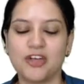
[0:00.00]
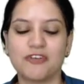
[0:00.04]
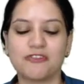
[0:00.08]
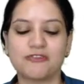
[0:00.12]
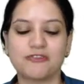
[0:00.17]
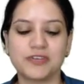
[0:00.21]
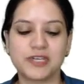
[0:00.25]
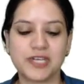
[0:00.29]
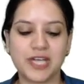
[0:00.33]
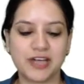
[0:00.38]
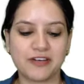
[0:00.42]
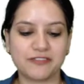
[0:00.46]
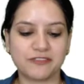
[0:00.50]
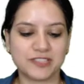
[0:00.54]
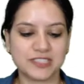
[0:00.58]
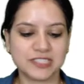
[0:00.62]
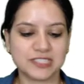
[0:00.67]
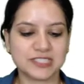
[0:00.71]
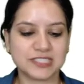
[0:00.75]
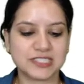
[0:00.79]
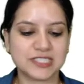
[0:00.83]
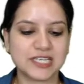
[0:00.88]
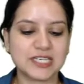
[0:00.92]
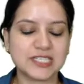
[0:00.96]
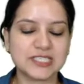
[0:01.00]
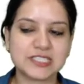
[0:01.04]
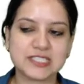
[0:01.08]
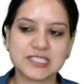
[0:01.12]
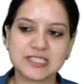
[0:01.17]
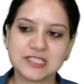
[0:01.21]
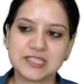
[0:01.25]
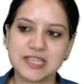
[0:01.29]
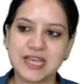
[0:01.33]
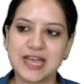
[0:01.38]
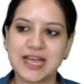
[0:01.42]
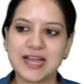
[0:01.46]
We have
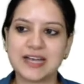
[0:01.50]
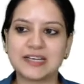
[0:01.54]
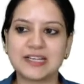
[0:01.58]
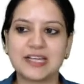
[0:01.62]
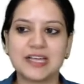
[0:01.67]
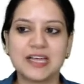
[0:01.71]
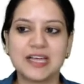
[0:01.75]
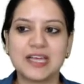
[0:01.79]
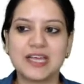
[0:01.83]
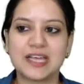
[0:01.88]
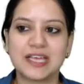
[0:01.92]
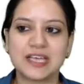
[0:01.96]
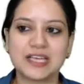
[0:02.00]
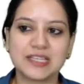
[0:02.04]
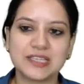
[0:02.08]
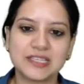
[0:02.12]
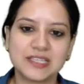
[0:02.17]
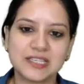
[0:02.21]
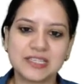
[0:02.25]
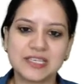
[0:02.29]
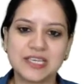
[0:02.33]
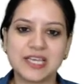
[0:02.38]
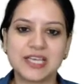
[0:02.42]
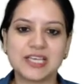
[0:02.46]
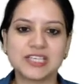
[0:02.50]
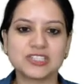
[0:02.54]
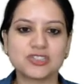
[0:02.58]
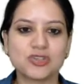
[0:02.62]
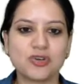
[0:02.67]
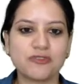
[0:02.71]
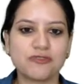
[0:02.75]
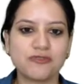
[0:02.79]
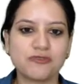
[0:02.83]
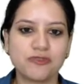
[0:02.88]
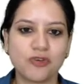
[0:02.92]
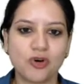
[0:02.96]
discussed that in the case
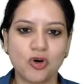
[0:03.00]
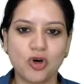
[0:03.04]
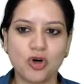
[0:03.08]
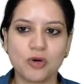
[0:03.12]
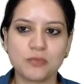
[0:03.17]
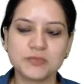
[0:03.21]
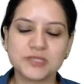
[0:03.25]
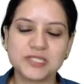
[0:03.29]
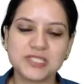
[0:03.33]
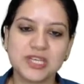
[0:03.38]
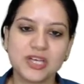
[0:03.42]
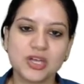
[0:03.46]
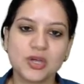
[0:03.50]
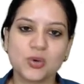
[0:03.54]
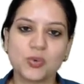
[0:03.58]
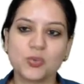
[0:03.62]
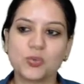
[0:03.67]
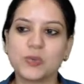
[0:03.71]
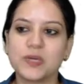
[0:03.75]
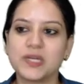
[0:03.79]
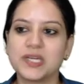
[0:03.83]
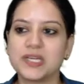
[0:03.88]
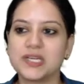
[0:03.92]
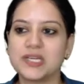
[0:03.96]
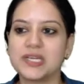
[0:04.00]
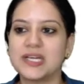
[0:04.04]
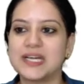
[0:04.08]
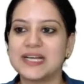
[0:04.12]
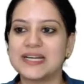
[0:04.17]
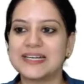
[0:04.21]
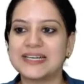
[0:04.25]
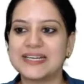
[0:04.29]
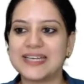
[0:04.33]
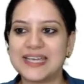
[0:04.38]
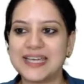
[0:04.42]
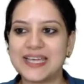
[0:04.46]
of forms, we
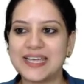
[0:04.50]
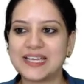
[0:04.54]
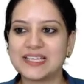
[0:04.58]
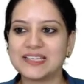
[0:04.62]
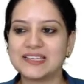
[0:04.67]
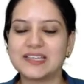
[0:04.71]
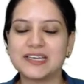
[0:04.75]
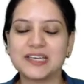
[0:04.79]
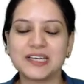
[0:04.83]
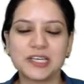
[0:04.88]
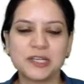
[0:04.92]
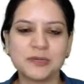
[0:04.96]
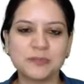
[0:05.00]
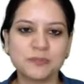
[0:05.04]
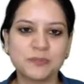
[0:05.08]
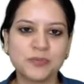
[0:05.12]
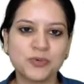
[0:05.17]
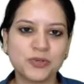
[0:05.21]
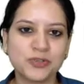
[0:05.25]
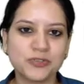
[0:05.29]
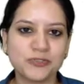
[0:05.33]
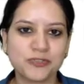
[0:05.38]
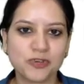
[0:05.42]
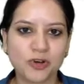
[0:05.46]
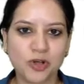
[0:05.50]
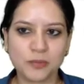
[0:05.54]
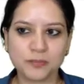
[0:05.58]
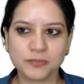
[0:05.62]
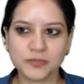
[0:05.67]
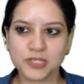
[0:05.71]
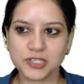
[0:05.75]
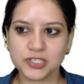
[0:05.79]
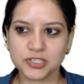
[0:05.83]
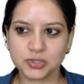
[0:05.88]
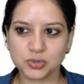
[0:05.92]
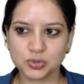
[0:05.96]
take the input from
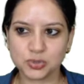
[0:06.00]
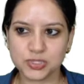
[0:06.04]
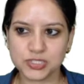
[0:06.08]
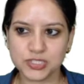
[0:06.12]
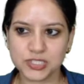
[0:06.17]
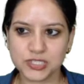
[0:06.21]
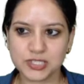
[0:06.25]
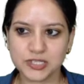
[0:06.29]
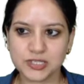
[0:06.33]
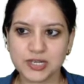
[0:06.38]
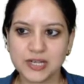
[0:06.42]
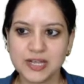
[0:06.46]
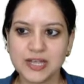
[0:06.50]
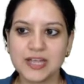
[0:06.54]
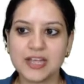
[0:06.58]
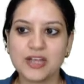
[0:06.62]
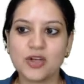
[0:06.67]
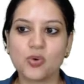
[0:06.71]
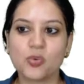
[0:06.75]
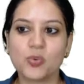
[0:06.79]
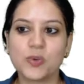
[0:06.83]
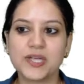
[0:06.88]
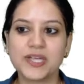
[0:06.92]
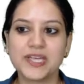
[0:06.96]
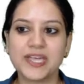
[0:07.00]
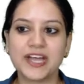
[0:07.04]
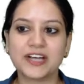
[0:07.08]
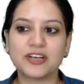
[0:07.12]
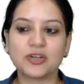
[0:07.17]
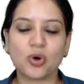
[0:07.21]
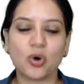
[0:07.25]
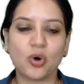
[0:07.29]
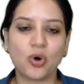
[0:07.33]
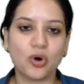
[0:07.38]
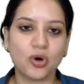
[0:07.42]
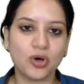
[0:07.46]
the user, we
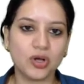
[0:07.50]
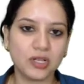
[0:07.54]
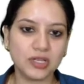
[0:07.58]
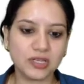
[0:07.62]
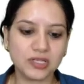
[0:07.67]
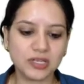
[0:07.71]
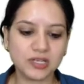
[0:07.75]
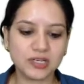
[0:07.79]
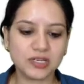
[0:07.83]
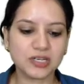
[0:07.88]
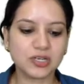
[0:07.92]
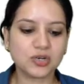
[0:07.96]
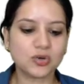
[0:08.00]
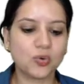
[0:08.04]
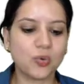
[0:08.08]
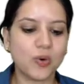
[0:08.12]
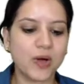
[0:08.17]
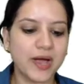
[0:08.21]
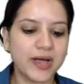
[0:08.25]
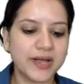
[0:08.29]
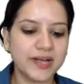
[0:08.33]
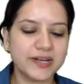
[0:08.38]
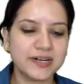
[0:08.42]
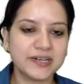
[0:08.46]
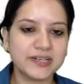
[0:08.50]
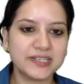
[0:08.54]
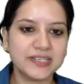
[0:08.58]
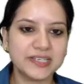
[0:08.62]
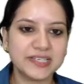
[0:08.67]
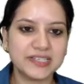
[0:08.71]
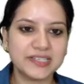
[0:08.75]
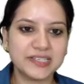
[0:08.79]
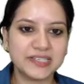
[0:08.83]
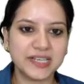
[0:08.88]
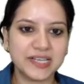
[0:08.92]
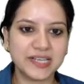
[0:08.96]
get all the required
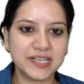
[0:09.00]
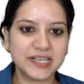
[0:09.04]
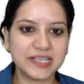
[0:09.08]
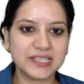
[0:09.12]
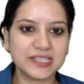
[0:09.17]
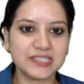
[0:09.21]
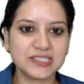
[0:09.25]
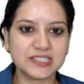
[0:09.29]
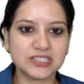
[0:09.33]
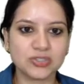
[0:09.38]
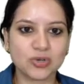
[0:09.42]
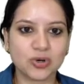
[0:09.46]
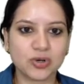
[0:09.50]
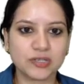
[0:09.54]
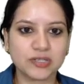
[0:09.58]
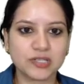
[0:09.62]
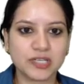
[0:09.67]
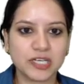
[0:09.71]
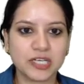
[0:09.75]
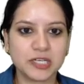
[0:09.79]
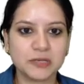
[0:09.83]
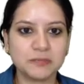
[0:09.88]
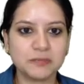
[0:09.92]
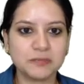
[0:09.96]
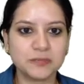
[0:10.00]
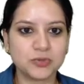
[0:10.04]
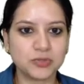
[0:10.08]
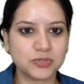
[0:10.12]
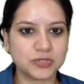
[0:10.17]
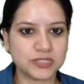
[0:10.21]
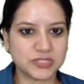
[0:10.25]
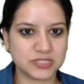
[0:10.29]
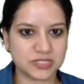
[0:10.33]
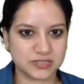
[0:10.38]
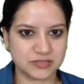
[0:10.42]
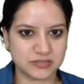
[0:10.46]
details or the
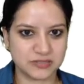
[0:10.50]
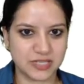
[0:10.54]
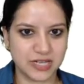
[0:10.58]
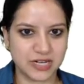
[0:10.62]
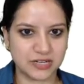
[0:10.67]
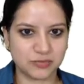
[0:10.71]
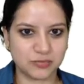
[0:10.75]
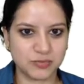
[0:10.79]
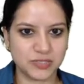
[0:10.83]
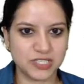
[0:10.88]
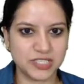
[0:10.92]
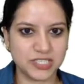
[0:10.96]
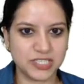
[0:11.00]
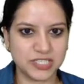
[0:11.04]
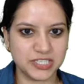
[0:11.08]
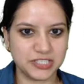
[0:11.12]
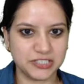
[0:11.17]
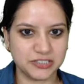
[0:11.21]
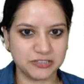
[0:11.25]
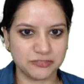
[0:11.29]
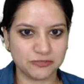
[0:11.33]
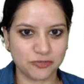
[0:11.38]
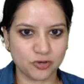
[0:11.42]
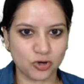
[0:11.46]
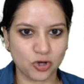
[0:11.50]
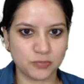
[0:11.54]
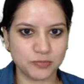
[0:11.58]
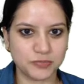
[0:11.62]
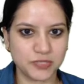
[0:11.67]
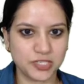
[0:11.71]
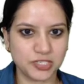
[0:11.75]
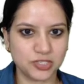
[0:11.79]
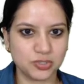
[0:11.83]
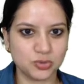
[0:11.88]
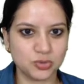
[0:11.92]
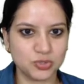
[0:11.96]
inputs that we need from
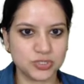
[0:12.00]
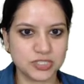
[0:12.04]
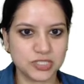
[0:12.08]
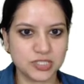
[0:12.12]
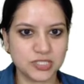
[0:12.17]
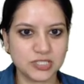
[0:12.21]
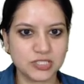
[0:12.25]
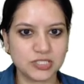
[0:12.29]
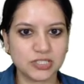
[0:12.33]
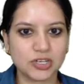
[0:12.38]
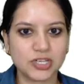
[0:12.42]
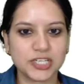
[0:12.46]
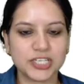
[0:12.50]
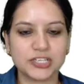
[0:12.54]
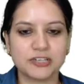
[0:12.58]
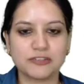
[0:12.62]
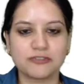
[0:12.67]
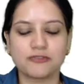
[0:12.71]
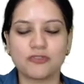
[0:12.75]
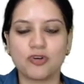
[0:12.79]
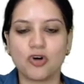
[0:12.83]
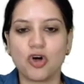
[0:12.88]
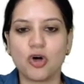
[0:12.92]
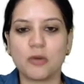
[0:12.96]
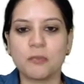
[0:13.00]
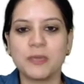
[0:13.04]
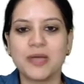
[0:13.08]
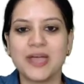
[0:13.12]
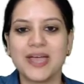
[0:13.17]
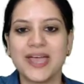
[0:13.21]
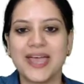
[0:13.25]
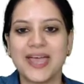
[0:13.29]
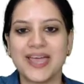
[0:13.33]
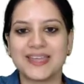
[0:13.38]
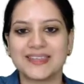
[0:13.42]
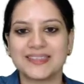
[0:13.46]
the user in a form,
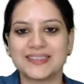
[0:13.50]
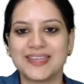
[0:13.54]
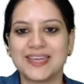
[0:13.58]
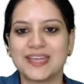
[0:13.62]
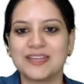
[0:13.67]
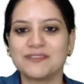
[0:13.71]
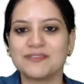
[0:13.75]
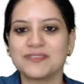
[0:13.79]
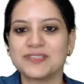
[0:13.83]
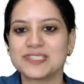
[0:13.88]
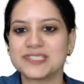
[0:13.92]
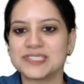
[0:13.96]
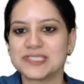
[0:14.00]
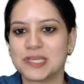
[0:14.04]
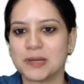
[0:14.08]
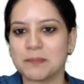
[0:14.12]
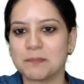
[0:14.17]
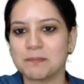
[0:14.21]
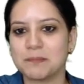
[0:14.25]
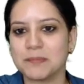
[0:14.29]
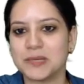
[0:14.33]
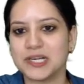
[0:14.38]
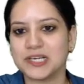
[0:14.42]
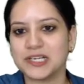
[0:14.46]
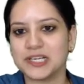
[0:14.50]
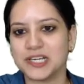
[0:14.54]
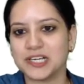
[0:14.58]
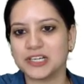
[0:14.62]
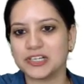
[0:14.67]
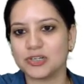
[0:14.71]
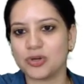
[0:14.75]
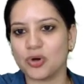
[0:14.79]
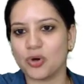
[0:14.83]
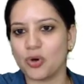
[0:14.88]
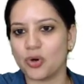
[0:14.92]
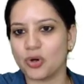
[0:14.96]
and then we submit
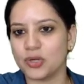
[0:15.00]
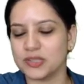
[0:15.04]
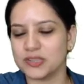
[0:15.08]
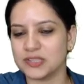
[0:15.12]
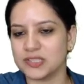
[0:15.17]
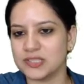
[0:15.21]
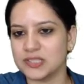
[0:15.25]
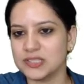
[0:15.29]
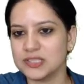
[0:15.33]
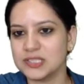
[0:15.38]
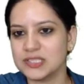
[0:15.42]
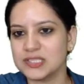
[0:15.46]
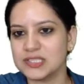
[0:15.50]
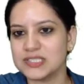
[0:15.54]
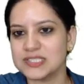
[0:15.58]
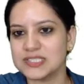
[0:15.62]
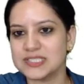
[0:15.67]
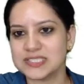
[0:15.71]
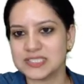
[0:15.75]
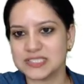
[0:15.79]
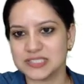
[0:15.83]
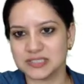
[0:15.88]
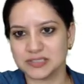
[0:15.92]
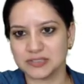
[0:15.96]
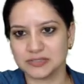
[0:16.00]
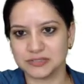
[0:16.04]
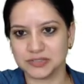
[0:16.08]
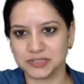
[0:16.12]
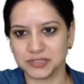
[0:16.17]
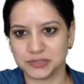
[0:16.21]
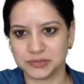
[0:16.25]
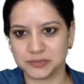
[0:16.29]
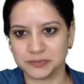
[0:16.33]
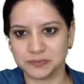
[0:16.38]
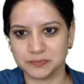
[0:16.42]
it on the server.